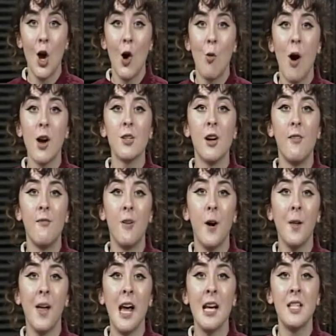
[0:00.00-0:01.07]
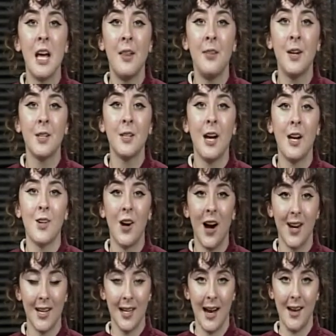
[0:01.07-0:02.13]
walked on four legs, and looked like
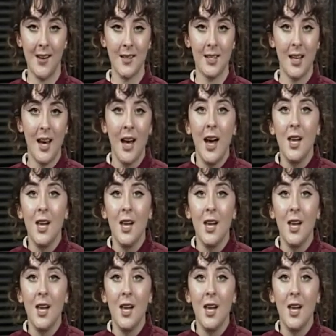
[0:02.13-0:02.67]
crocodiles.